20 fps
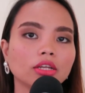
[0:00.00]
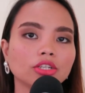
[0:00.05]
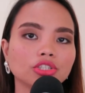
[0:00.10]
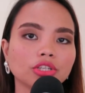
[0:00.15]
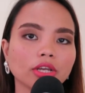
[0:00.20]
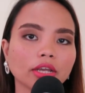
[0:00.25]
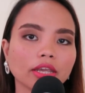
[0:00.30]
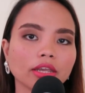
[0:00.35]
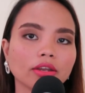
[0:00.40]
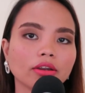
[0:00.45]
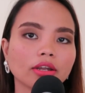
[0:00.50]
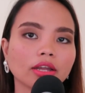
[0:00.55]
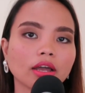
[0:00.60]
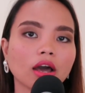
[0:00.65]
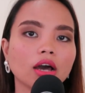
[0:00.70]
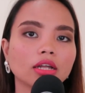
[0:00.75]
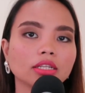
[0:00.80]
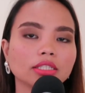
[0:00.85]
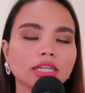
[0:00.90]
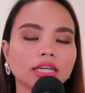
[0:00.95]
checking her
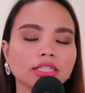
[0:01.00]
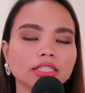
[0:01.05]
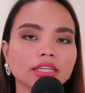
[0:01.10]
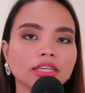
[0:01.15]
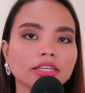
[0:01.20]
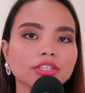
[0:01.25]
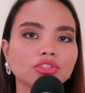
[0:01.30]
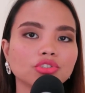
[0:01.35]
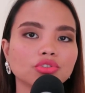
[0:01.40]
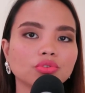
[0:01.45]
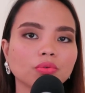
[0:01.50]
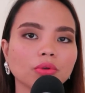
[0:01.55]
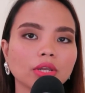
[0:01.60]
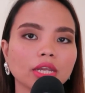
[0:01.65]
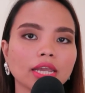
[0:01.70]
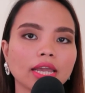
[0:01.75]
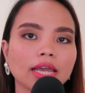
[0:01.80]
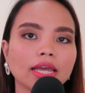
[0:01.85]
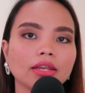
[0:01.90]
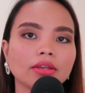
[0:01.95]
contact
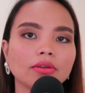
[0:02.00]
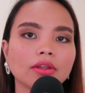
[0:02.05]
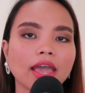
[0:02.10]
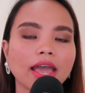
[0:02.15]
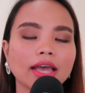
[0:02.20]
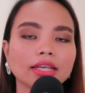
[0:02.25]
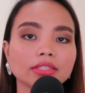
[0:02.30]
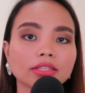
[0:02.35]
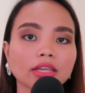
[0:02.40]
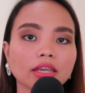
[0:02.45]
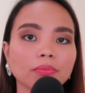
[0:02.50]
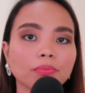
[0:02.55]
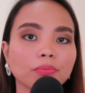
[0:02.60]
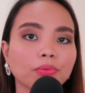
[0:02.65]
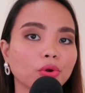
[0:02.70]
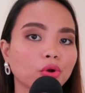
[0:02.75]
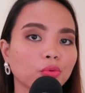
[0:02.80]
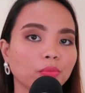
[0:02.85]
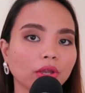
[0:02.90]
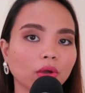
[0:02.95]
history, and asking
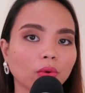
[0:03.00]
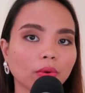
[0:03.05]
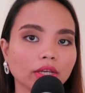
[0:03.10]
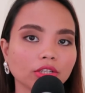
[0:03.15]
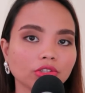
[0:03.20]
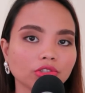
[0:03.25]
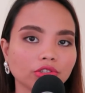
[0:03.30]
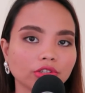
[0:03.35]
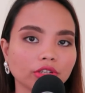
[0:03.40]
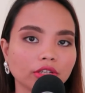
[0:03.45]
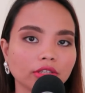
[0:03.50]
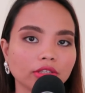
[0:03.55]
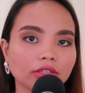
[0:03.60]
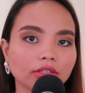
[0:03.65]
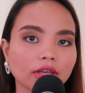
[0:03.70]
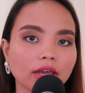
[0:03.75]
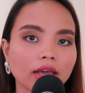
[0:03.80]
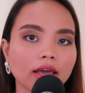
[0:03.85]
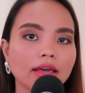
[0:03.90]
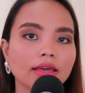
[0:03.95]
probing questions,